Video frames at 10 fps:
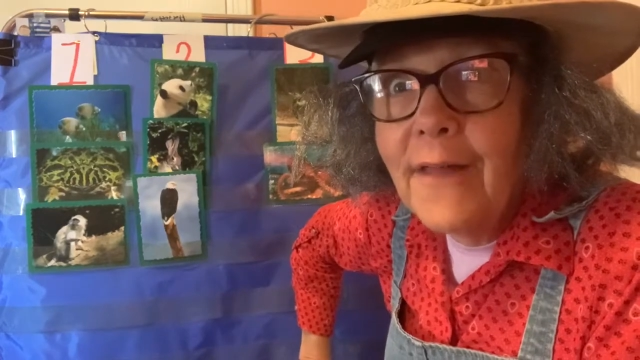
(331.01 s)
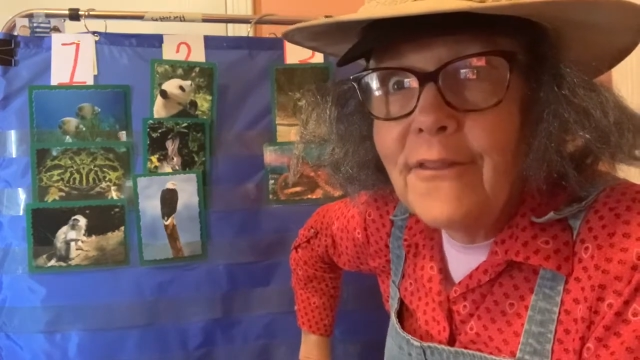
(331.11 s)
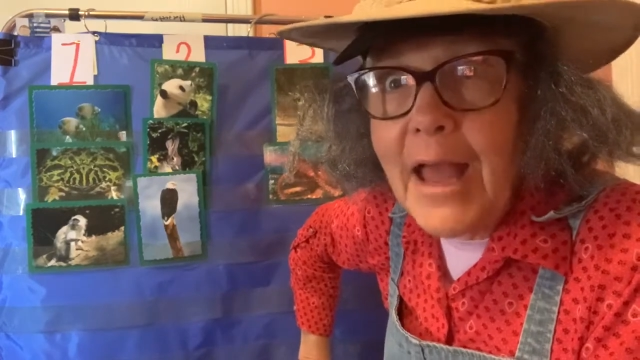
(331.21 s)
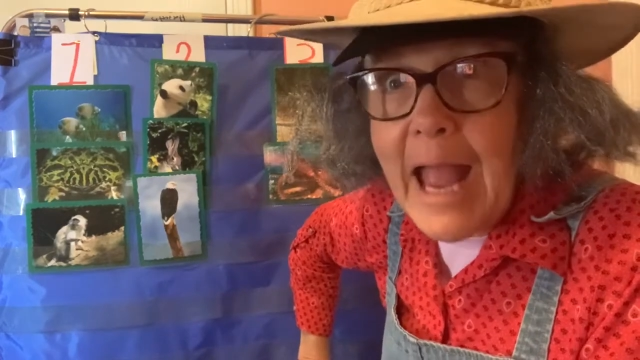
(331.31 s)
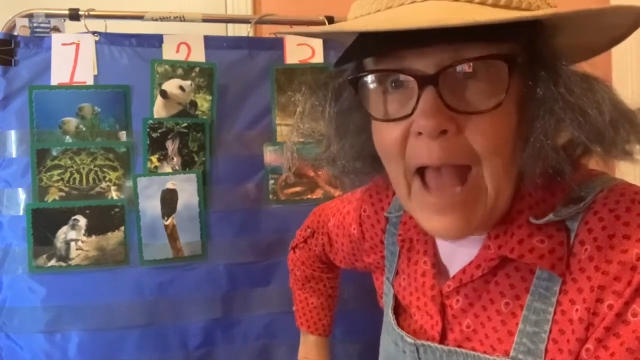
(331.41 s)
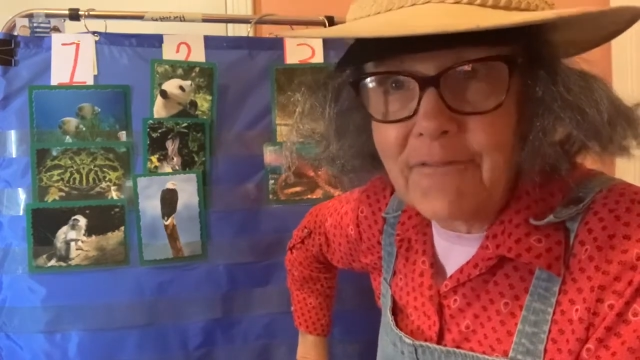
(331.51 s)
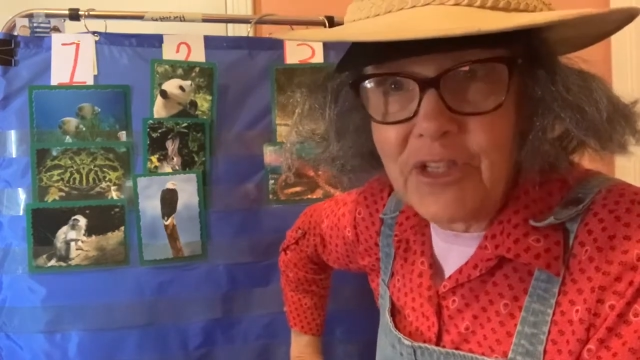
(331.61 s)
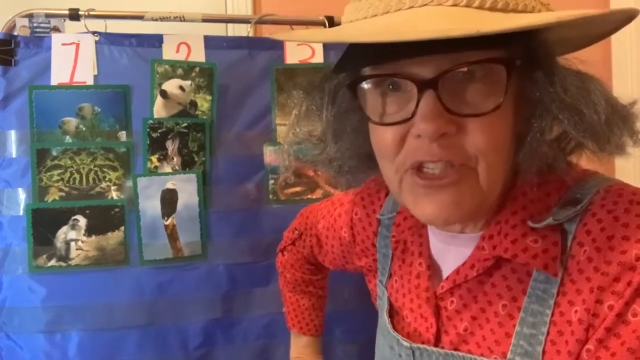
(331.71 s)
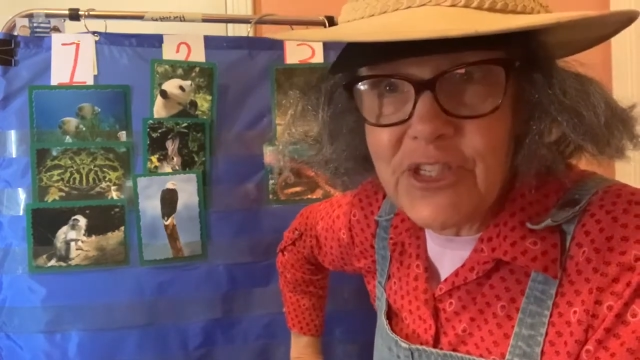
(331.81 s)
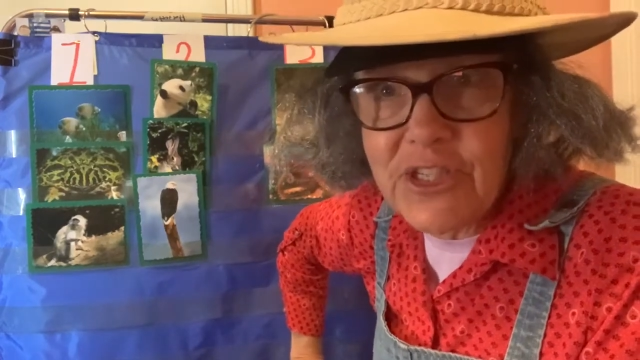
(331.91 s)
They have
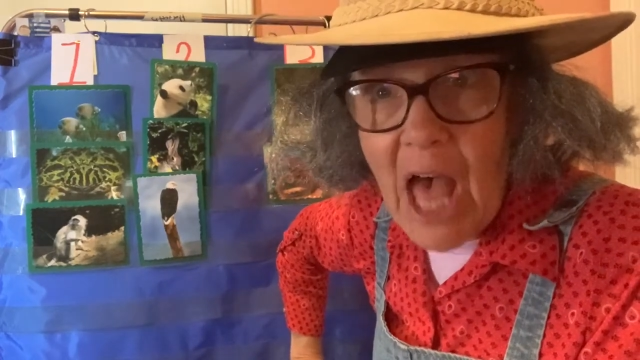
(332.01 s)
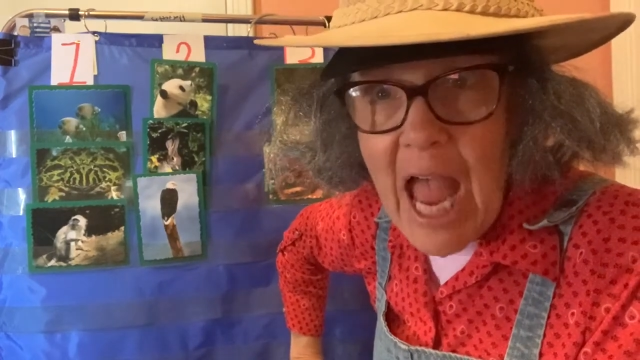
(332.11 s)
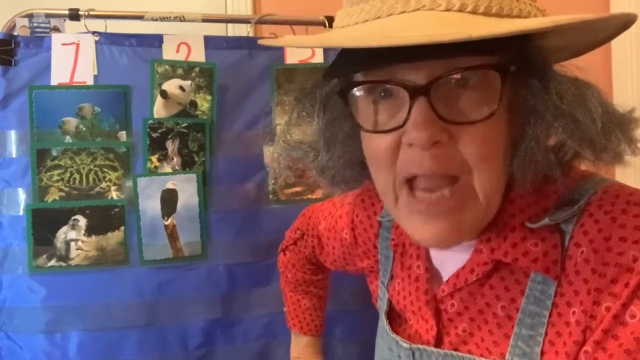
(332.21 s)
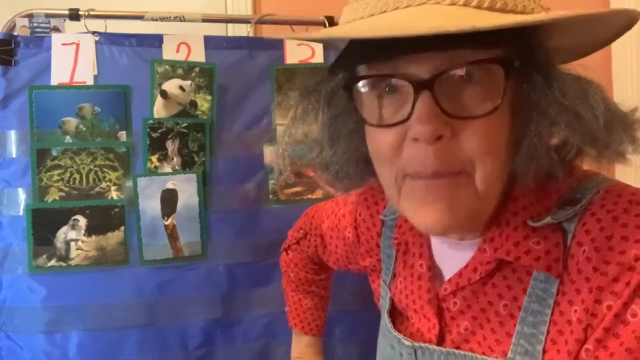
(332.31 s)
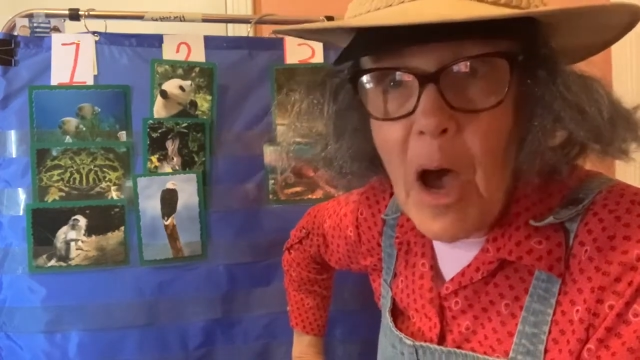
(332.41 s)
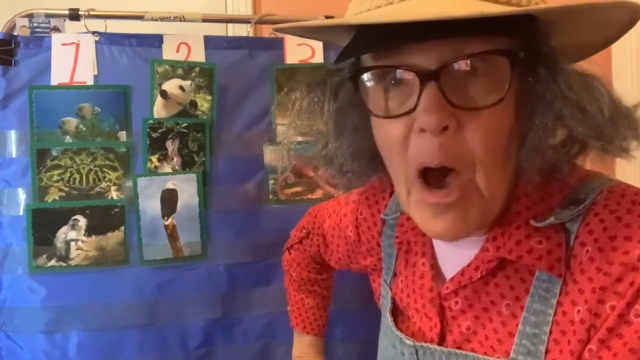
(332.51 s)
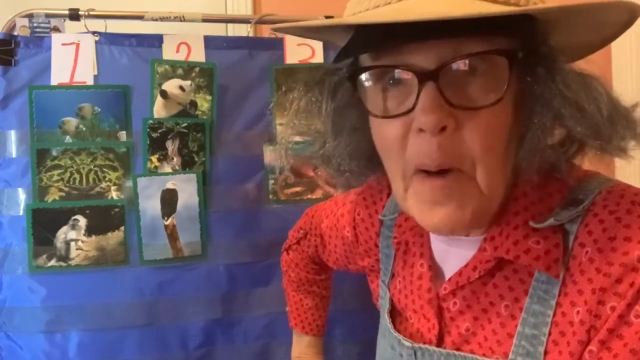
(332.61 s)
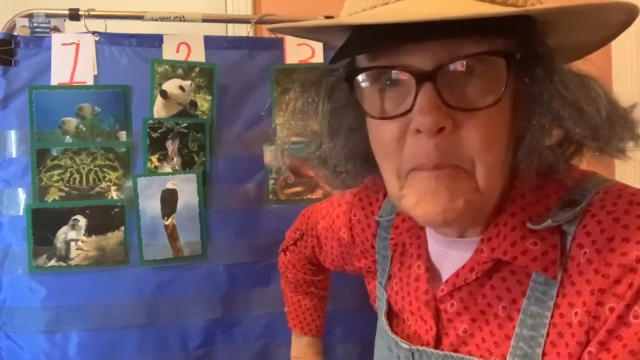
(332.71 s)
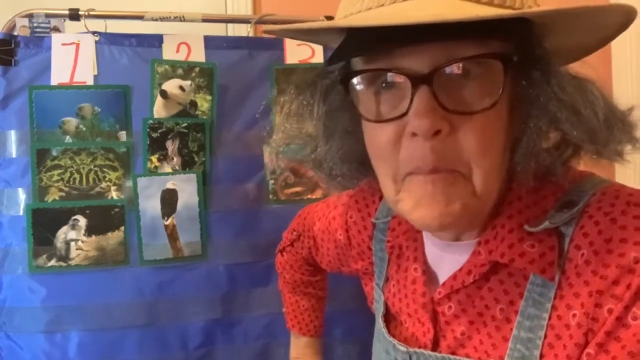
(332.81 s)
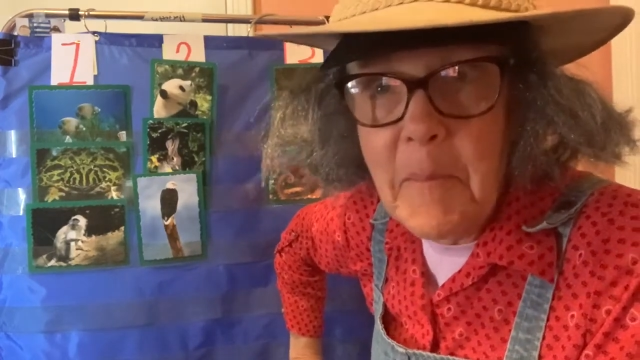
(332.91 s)
the same
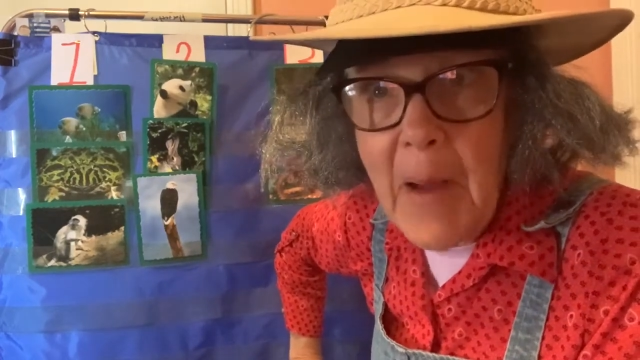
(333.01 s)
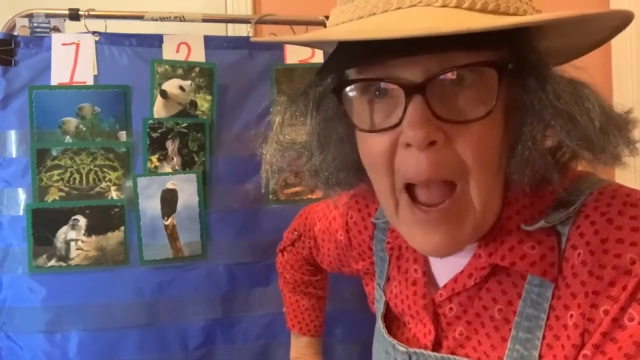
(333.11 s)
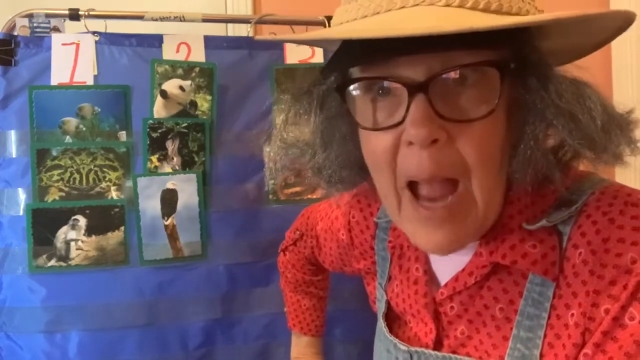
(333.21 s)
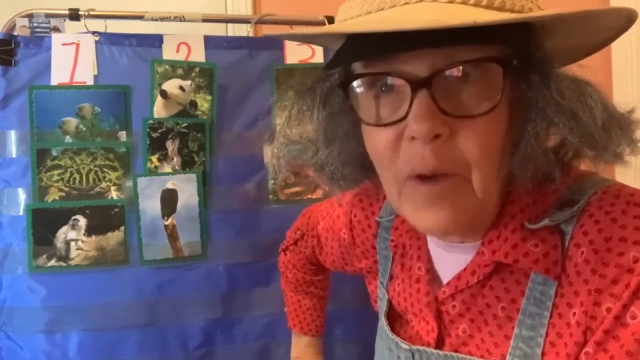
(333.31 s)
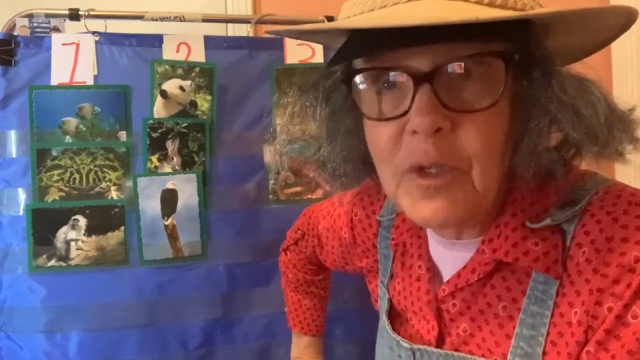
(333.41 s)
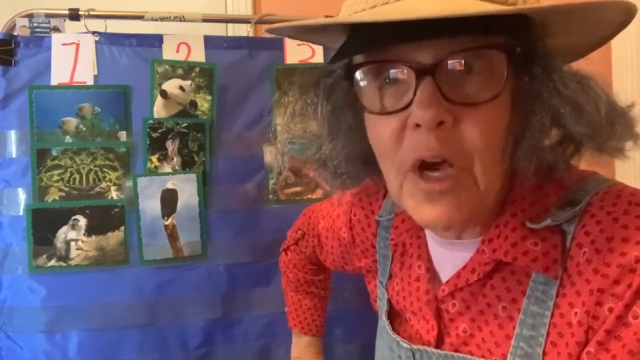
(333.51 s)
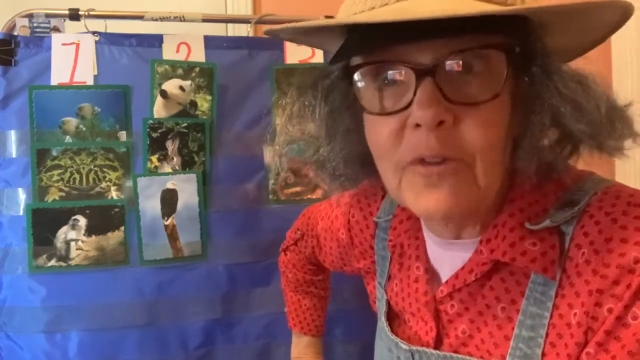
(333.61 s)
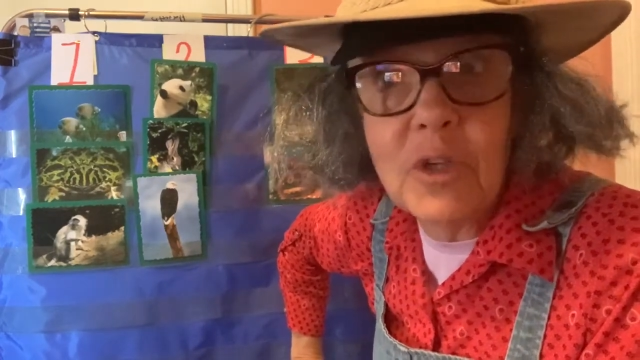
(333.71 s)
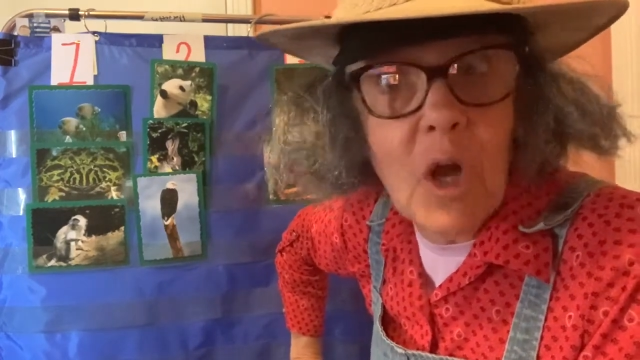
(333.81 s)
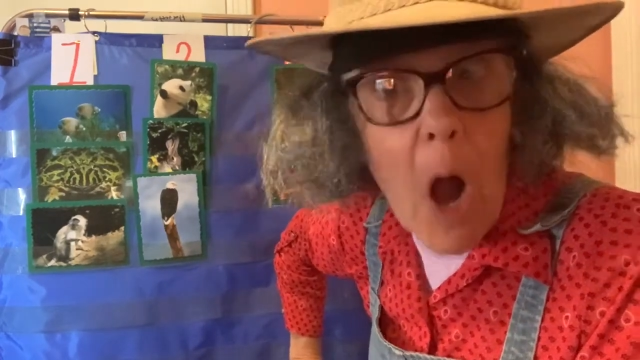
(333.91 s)
amount
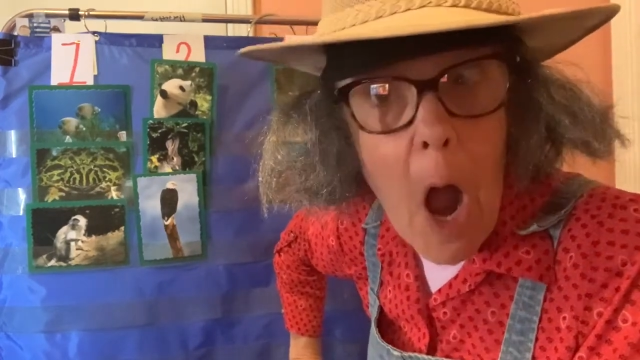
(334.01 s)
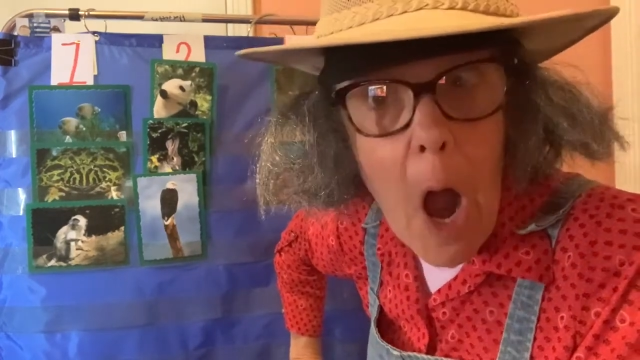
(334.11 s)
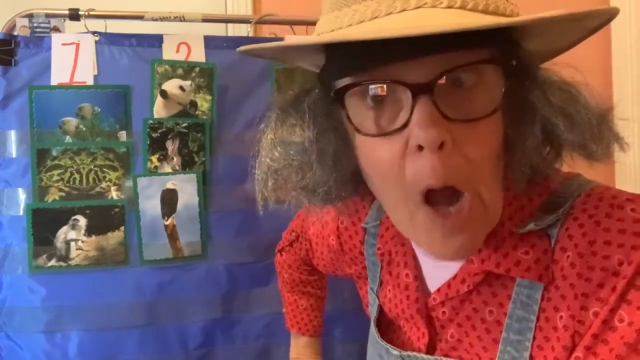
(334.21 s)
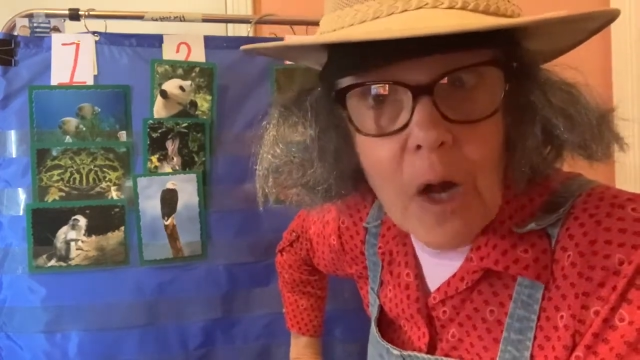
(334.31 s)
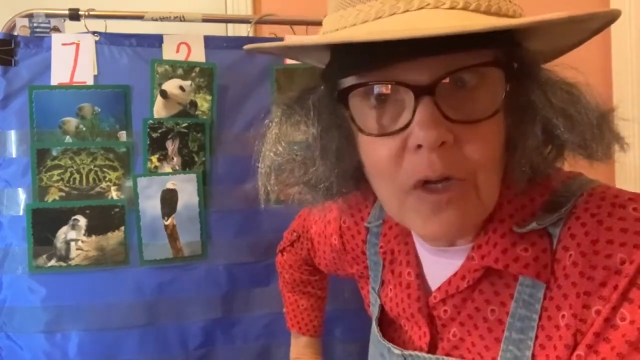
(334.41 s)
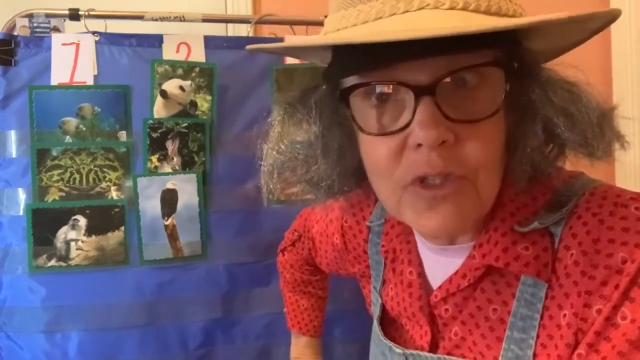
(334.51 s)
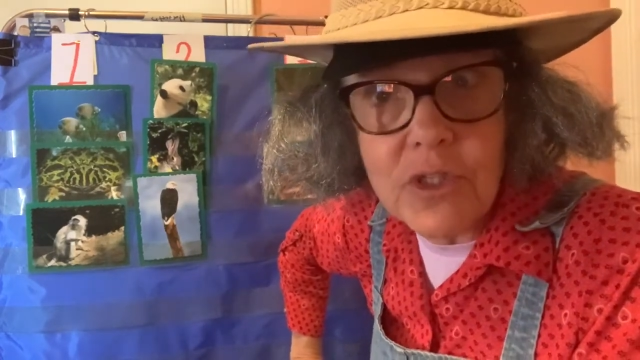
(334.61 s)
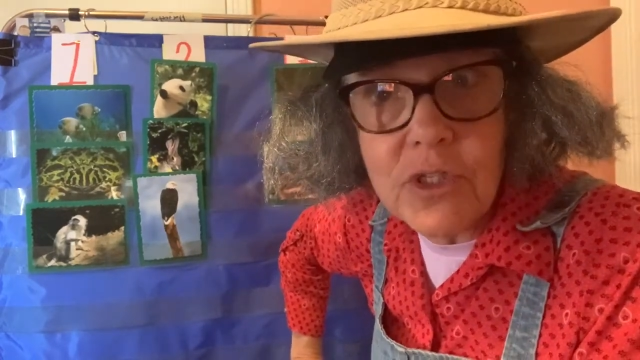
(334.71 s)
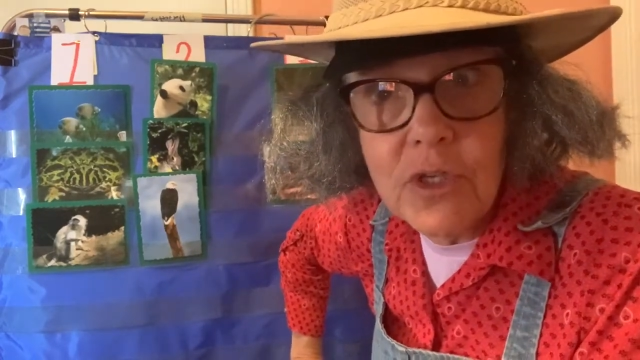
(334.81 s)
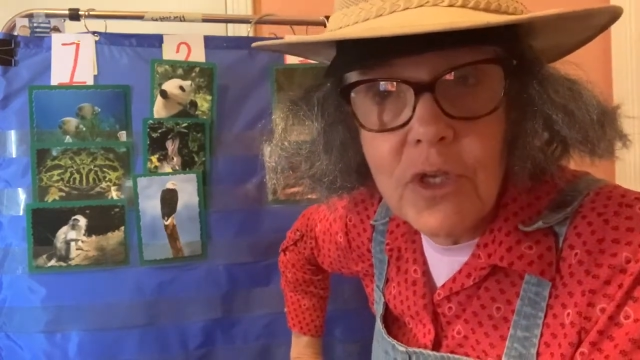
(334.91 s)
of
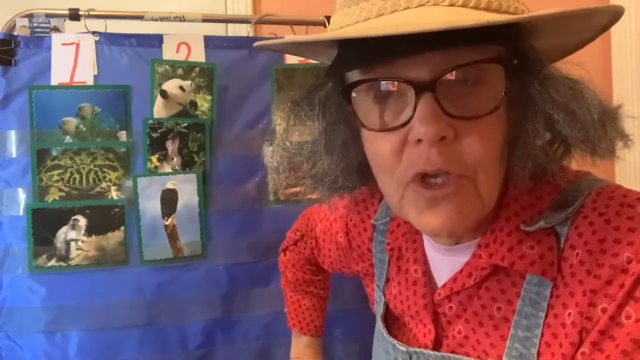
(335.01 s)
cards.